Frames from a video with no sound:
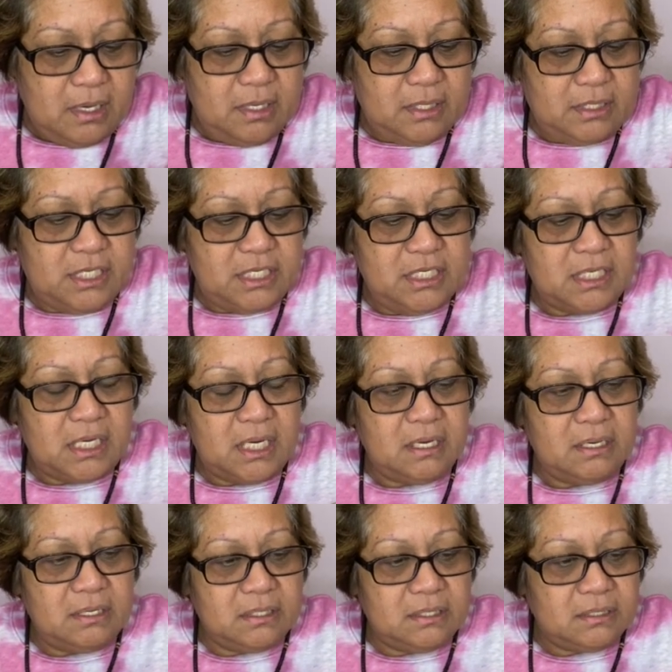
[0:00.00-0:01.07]
She's
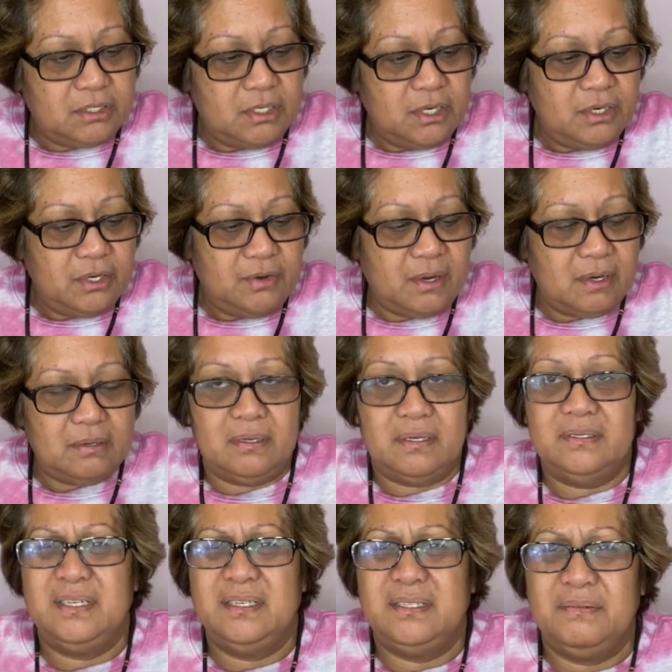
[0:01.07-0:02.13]
turned her, I
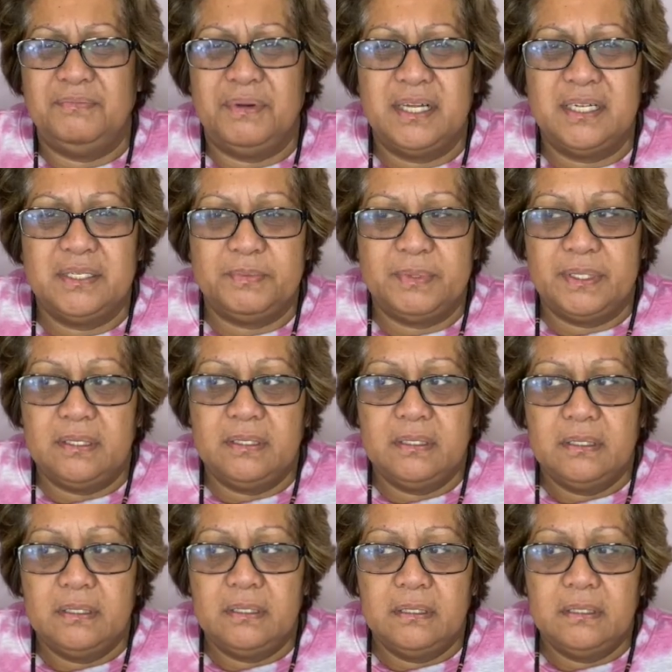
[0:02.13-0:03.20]
said to my husband,
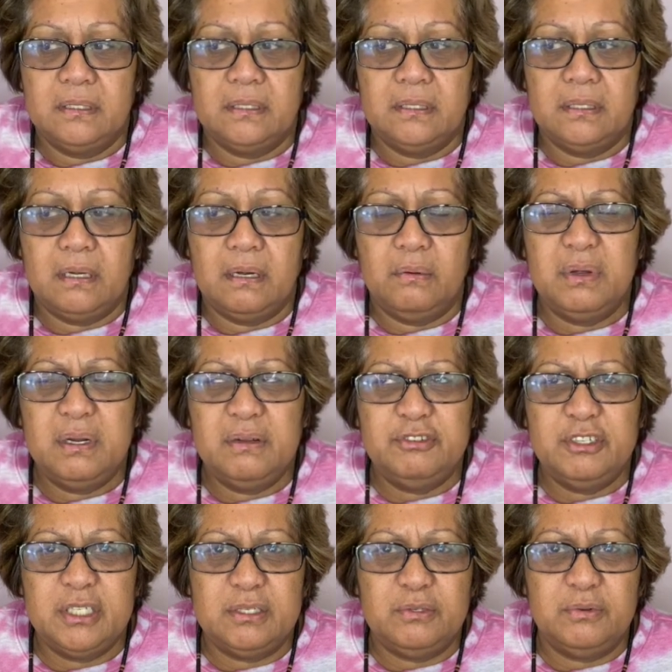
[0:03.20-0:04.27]
I wonder if
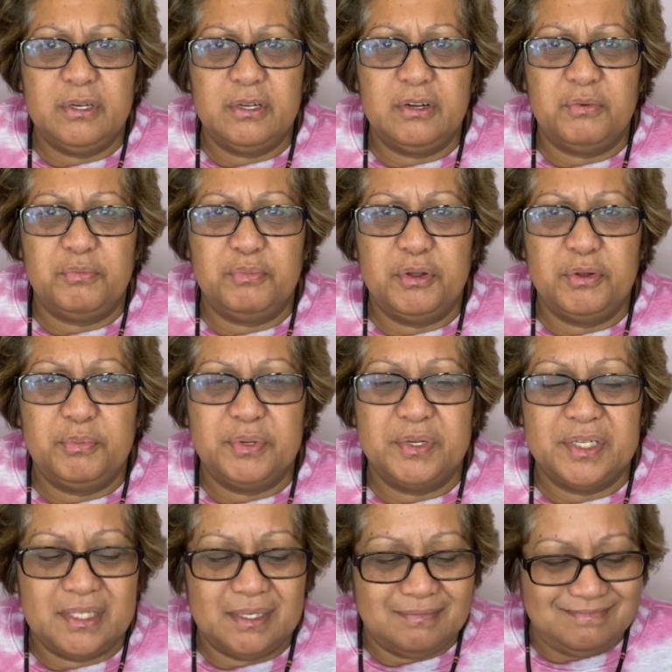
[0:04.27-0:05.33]
she's doing it on purpose.